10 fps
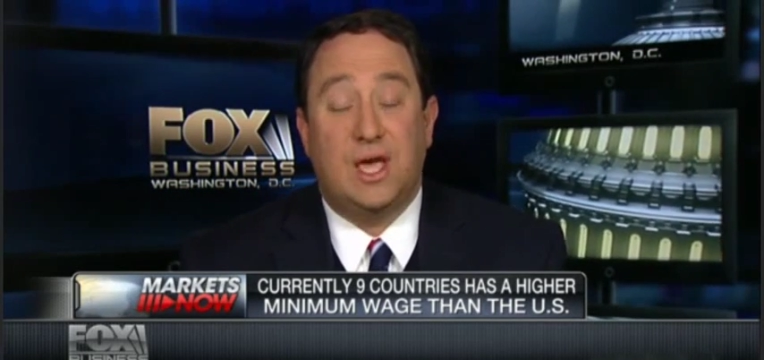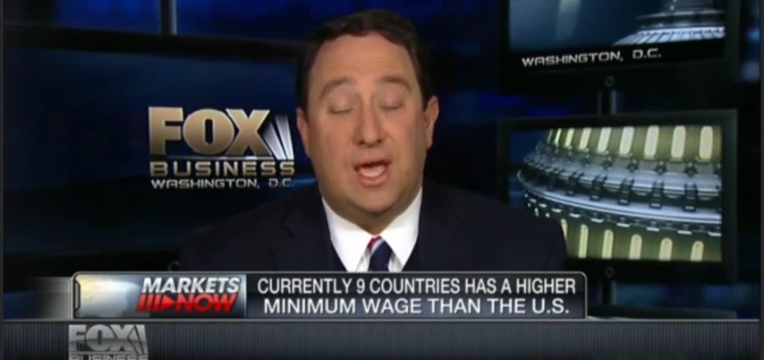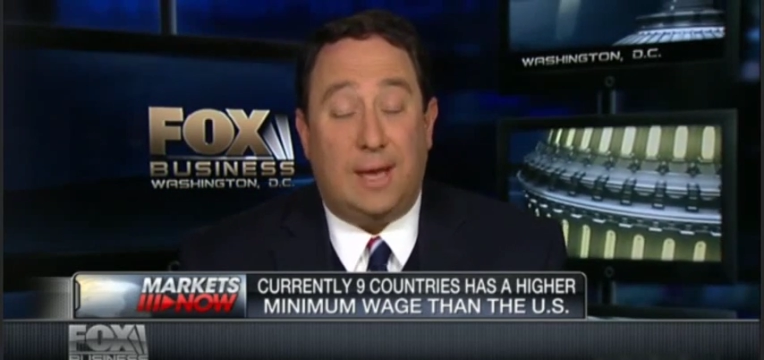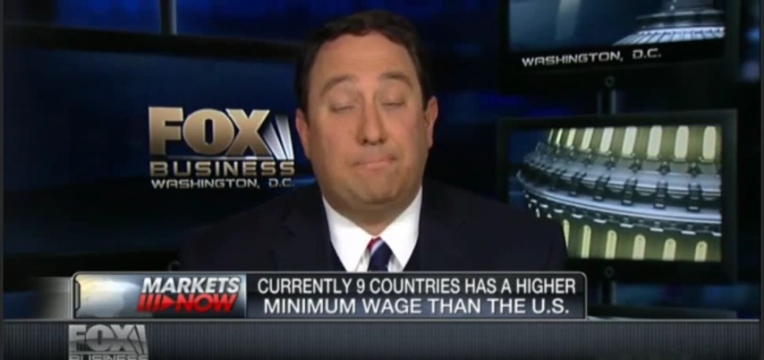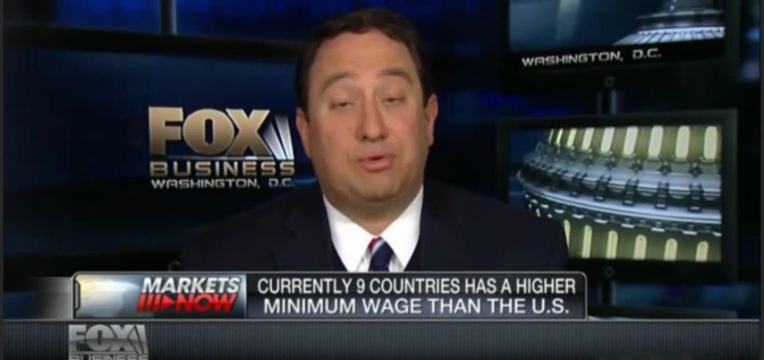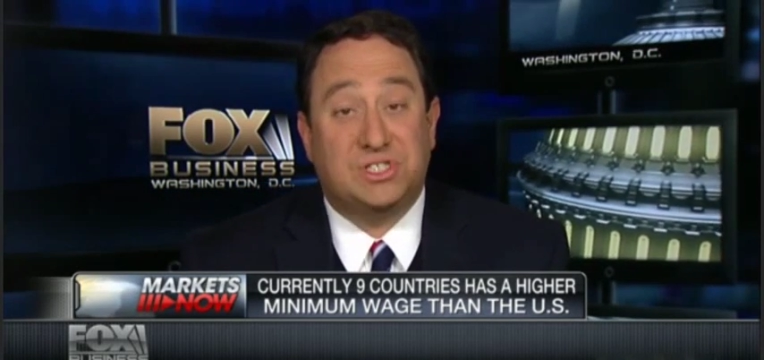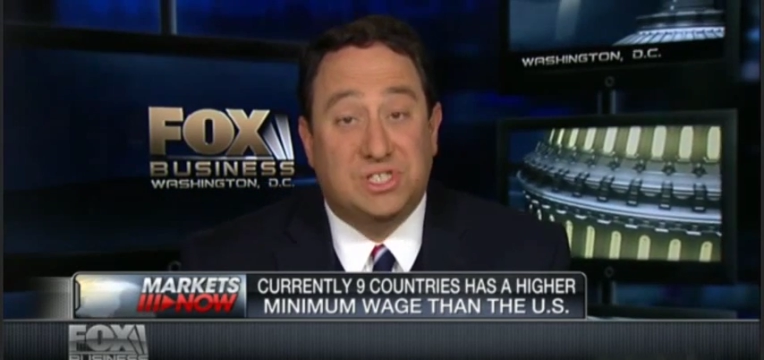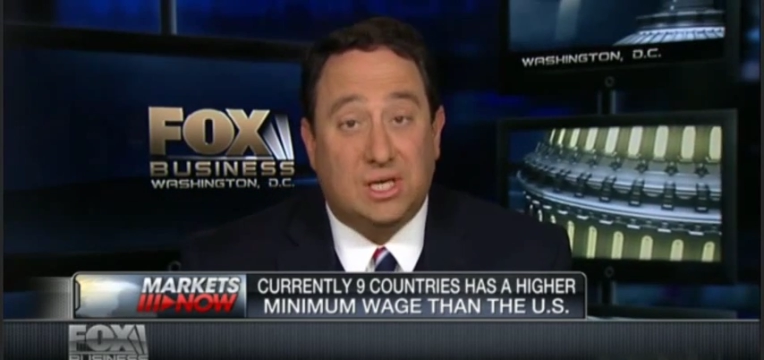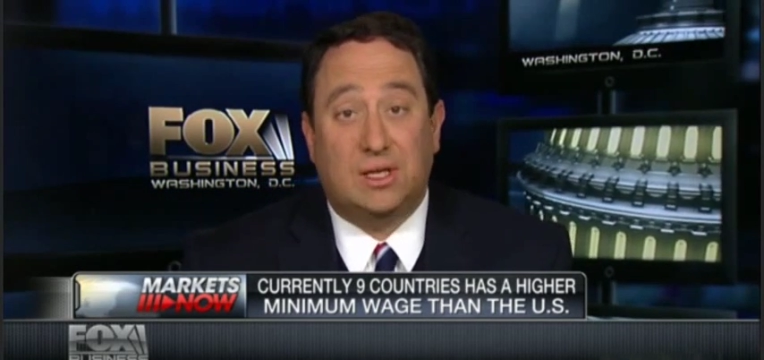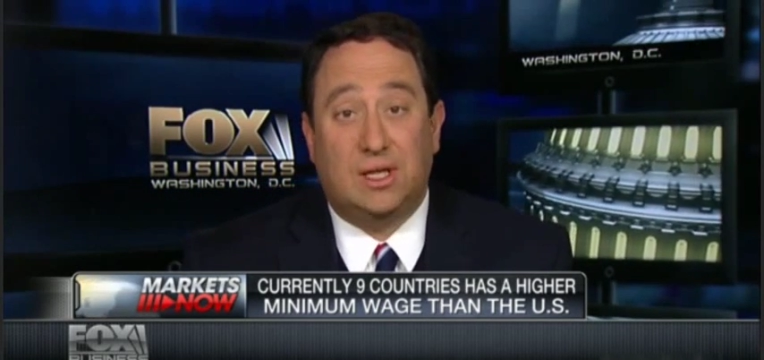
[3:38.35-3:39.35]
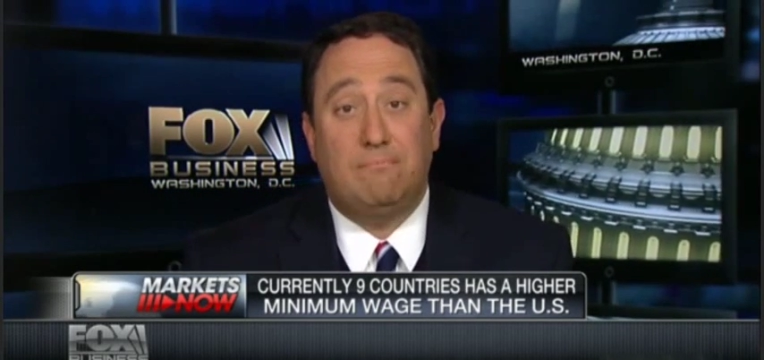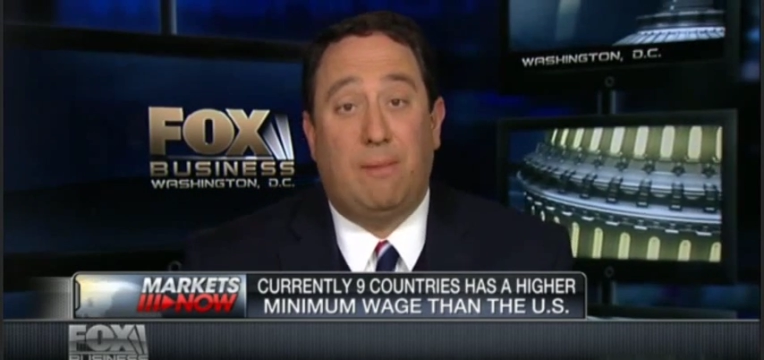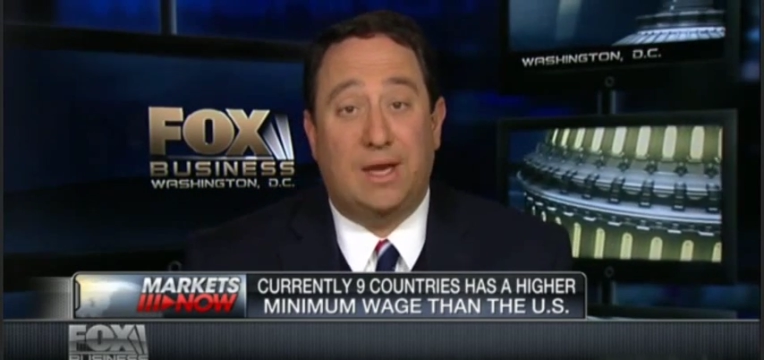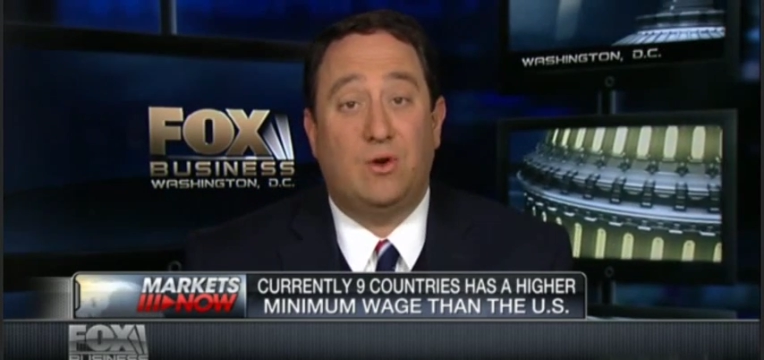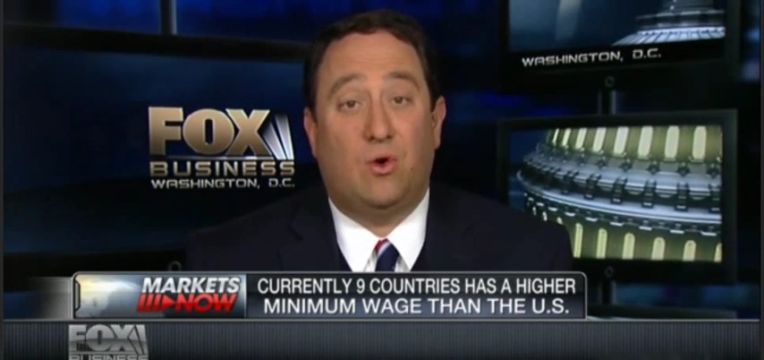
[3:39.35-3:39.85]
and particularly
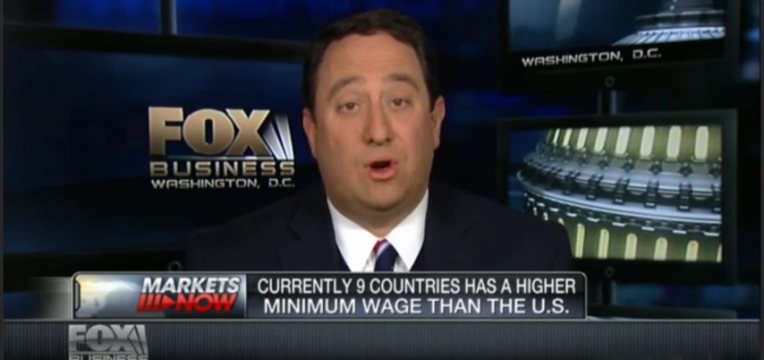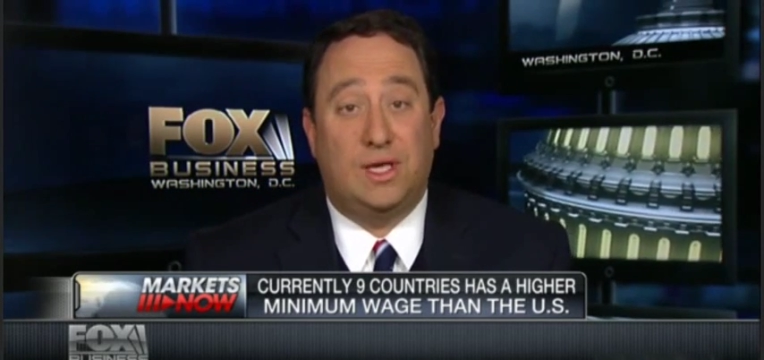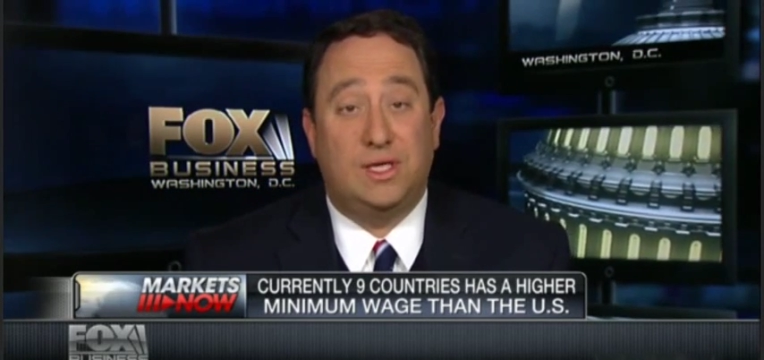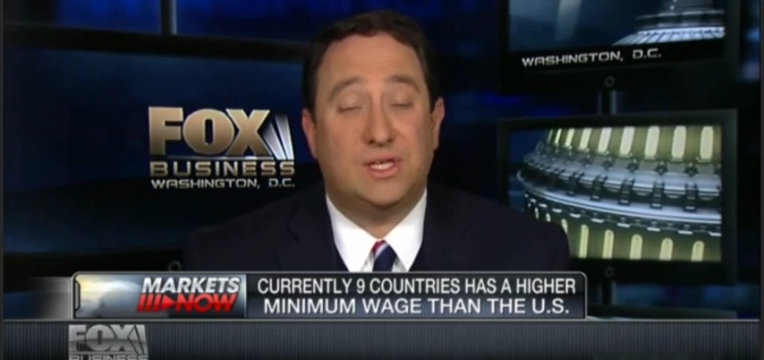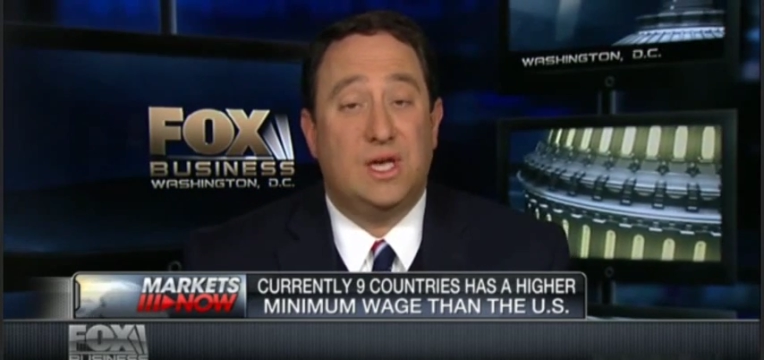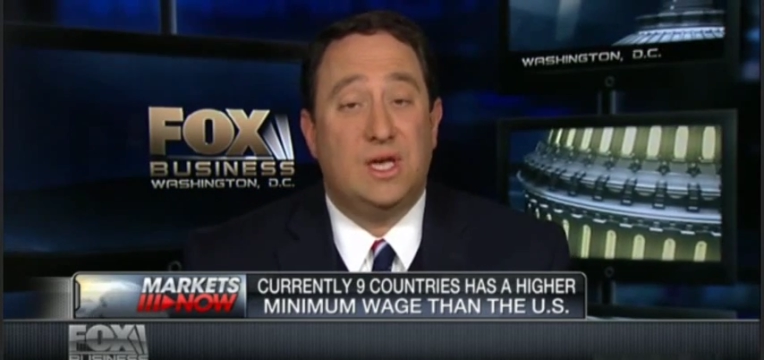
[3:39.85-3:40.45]
minorities.